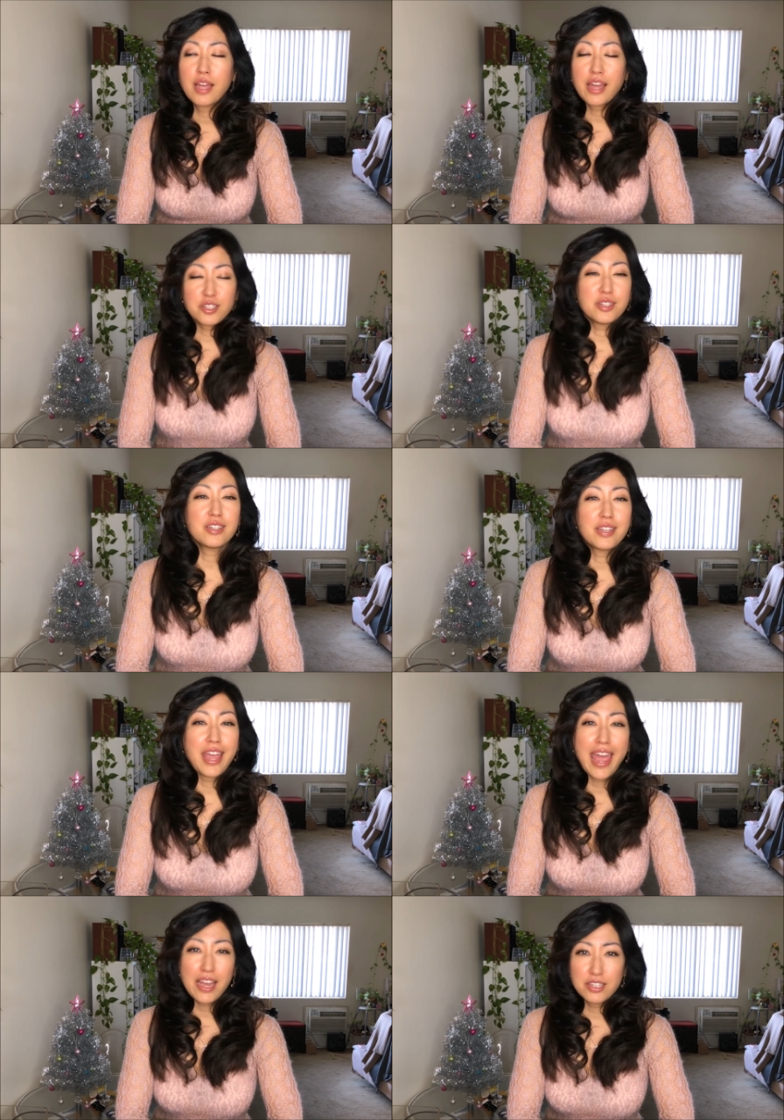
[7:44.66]
actually
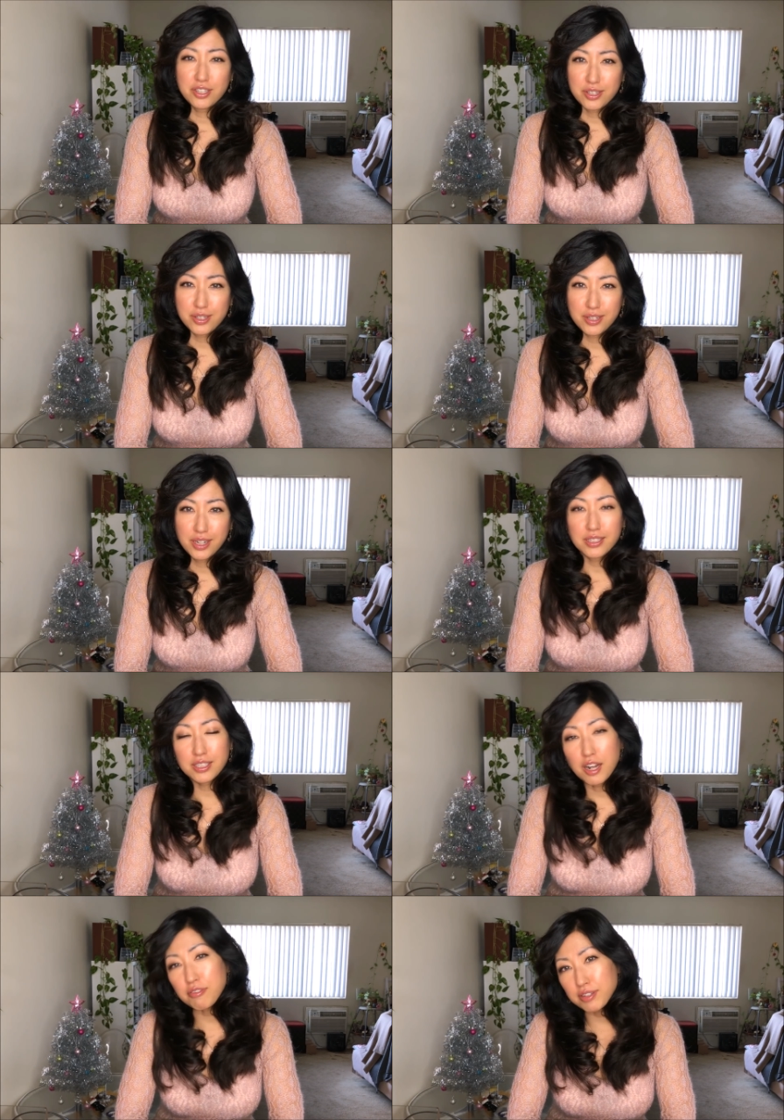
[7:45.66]
the action
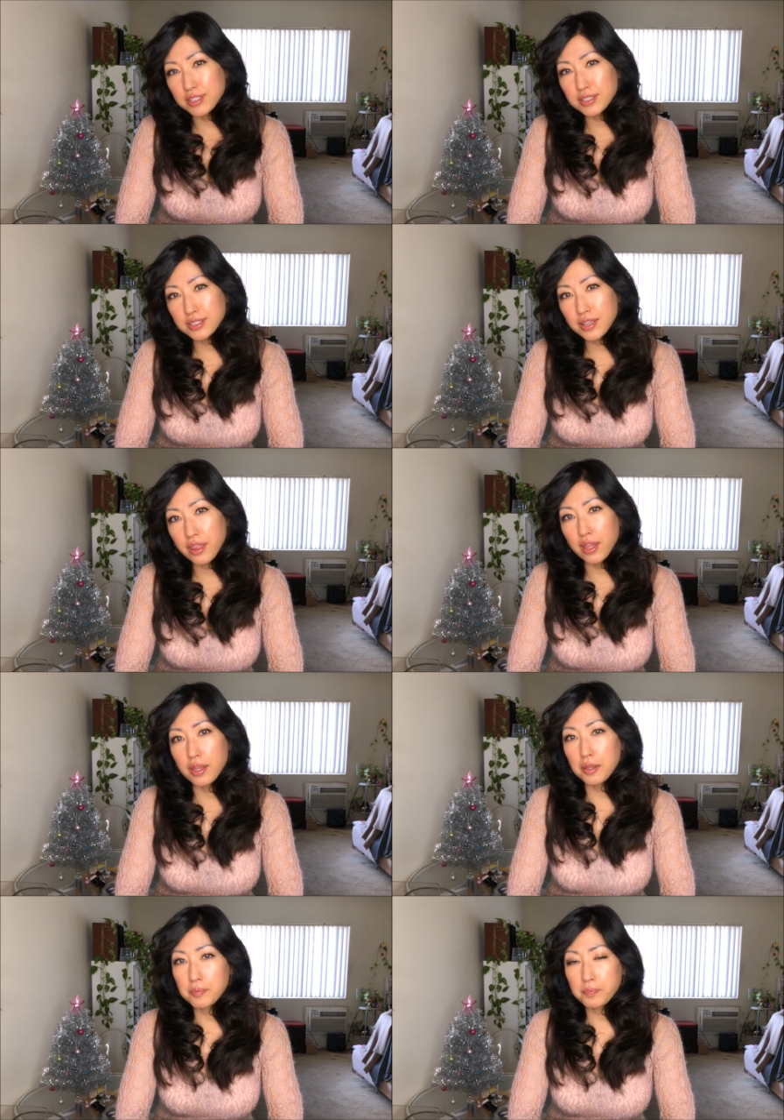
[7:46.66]
itself is the